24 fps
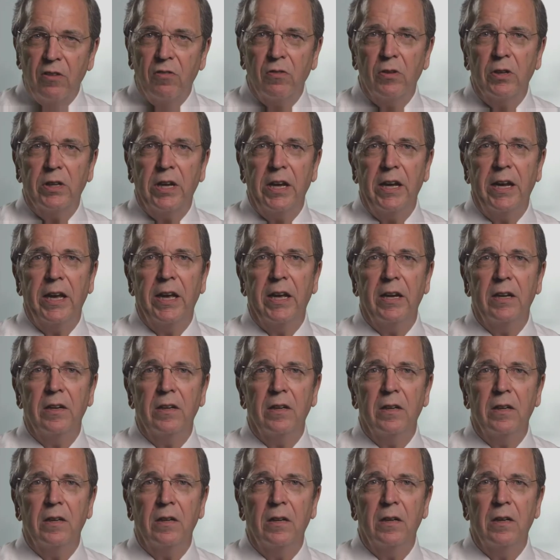he's looking at it,
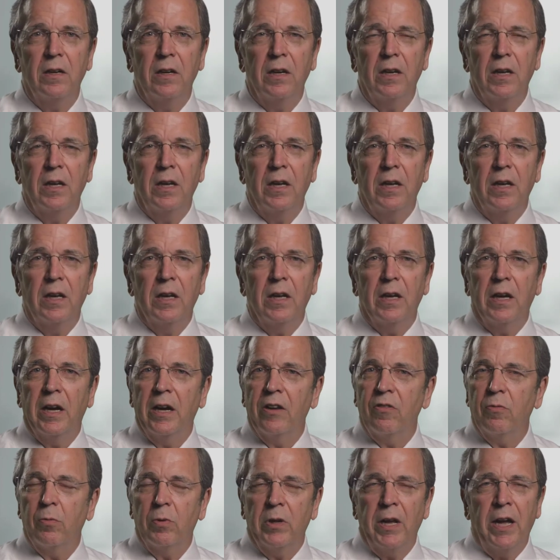and I
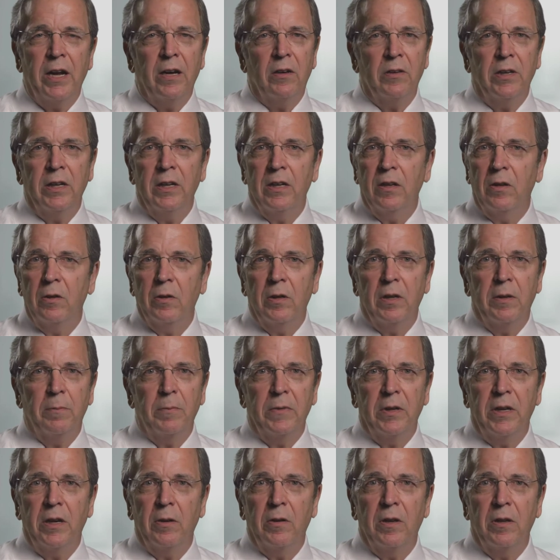said, well, I don't know. I
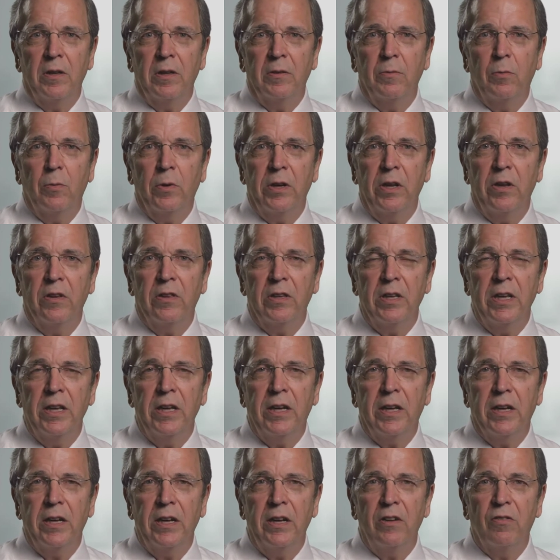mean, what do you
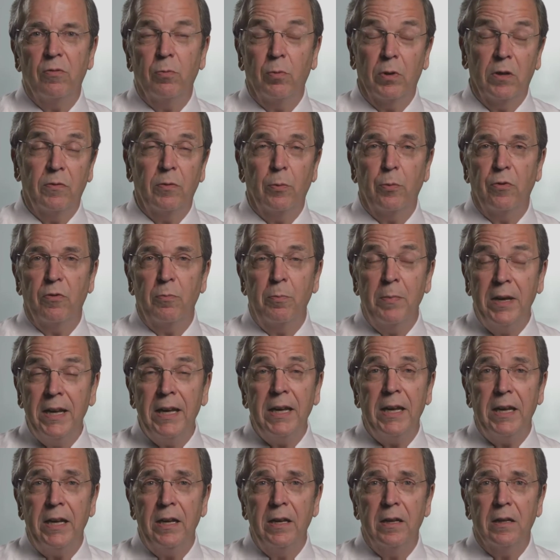think? And he said, well, if it was
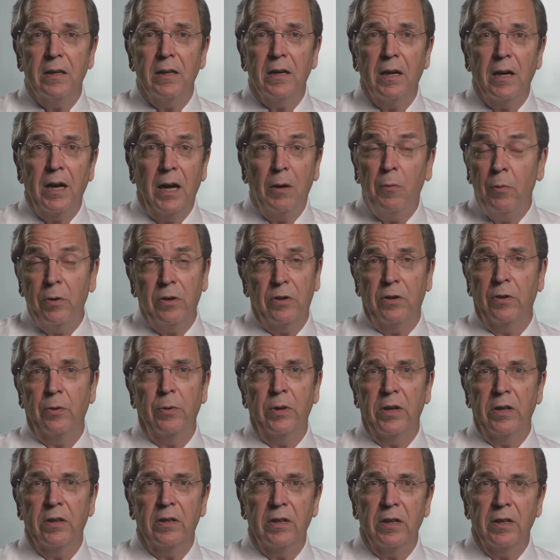me, I wouldn't do
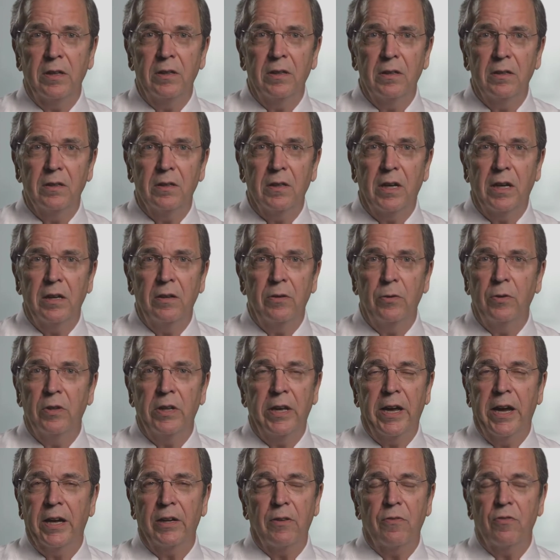anything. I'd do
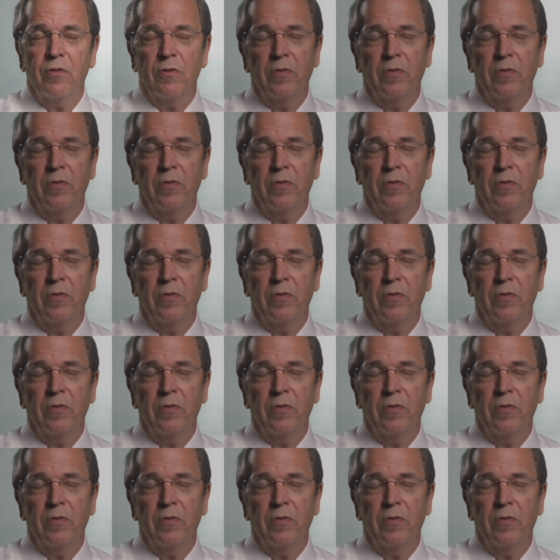the active